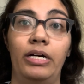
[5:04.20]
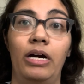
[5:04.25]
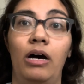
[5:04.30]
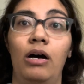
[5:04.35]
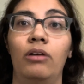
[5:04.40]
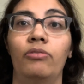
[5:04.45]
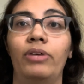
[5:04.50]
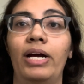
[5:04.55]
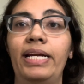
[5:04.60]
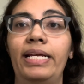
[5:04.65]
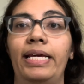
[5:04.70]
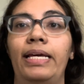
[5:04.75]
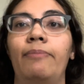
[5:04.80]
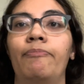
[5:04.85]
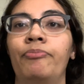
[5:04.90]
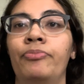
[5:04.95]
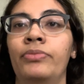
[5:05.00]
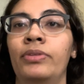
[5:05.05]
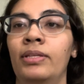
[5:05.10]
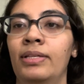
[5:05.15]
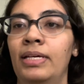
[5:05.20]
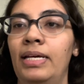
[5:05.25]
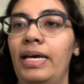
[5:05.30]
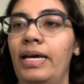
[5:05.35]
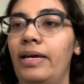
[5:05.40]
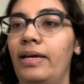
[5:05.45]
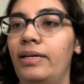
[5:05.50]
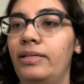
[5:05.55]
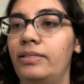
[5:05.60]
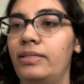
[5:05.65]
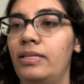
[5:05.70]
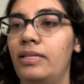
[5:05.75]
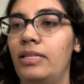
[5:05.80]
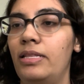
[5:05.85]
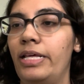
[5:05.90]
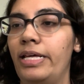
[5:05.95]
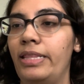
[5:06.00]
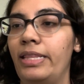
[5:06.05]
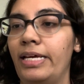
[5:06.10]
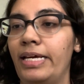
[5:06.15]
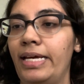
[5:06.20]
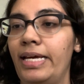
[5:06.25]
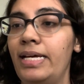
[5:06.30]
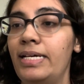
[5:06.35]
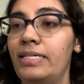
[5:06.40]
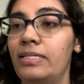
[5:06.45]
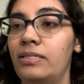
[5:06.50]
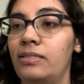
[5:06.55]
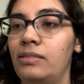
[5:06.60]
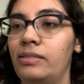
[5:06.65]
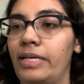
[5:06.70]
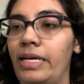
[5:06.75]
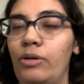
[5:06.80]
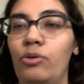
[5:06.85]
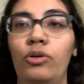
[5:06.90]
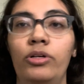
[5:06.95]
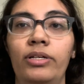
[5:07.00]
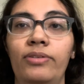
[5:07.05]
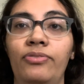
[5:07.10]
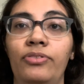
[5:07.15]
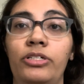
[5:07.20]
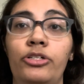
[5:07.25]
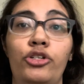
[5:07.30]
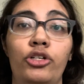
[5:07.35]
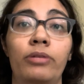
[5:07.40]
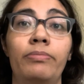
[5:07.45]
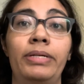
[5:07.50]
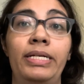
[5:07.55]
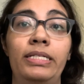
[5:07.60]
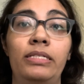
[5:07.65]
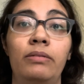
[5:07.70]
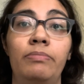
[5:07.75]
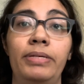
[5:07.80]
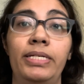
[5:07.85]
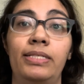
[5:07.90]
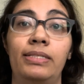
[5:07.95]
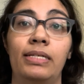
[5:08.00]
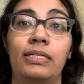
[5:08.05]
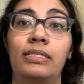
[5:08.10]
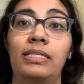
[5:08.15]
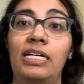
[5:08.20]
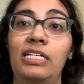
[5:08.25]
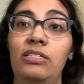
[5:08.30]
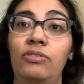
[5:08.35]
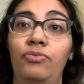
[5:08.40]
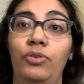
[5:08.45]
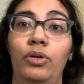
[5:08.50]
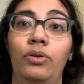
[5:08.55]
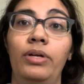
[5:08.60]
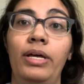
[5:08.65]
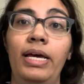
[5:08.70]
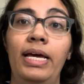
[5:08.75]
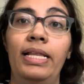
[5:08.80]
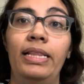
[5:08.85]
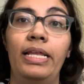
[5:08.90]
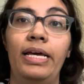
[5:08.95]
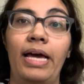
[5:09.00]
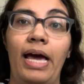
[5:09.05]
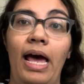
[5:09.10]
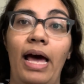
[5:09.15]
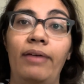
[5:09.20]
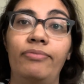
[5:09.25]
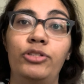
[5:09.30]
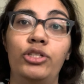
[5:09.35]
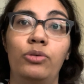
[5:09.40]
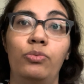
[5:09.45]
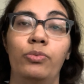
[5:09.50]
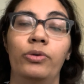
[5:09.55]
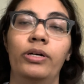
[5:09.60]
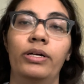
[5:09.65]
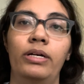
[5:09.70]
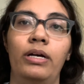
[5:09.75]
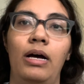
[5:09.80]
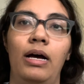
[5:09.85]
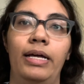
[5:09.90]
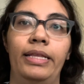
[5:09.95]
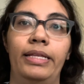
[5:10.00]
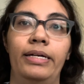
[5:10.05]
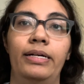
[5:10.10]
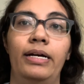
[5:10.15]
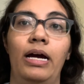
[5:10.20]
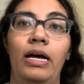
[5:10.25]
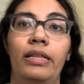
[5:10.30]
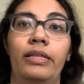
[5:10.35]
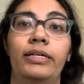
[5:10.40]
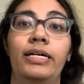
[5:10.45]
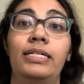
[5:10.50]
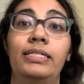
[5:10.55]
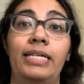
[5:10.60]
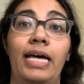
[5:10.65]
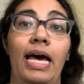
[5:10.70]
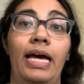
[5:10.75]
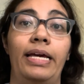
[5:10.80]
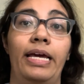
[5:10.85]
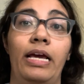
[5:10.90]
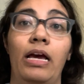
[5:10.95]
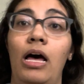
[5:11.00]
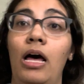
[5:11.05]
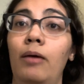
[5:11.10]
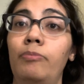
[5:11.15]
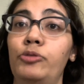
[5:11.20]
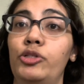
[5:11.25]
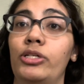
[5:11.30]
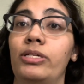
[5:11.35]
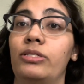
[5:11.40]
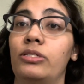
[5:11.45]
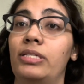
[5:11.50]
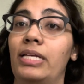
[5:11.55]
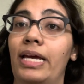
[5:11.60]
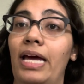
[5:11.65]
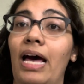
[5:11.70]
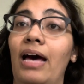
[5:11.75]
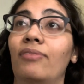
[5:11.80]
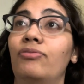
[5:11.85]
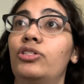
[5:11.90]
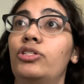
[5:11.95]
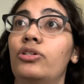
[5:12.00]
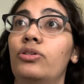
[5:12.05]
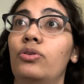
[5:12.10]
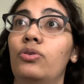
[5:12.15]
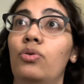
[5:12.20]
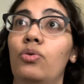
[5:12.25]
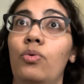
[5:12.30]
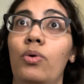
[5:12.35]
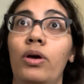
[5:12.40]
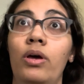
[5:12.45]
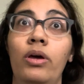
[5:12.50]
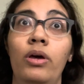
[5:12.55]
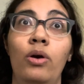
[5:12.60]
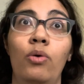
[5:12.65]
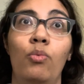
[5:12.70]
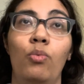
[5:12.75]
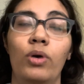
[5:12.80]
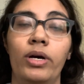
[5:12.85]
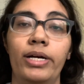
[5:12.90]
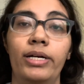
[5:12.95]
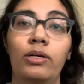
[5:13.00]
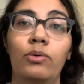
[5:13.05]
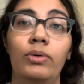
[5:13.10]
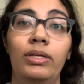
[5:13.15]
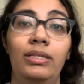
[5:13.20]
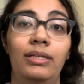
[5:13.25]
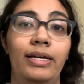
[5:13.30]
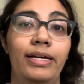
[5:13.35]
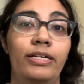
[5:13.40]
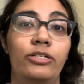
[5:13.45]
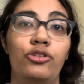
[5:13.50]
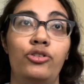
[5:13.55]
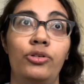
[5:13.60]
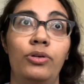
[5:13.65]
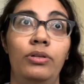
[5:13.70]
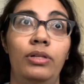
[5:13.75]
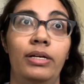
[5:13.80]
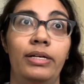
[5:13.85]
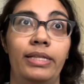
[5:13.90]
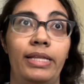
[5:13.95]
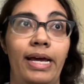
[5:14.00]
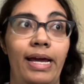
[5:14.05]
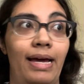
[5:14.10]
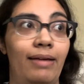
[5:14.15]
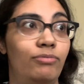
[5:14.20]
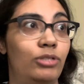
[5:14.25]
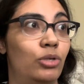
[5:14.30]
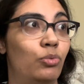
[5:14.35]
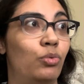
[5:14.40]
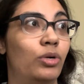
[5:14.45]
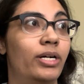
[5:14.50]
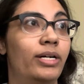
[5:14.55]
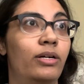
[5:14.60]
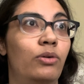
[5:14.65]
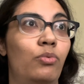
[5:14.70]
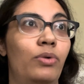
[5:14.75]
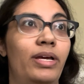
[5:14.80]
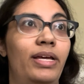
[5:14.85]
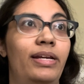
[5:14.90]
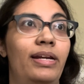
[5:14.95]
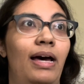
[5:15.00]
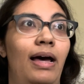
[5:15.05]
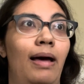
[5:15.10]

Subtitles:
already. And the thing is, in order for Germany to be successful, they have to work on their other attacking options. They have to work with Leah Schüller. They have to work with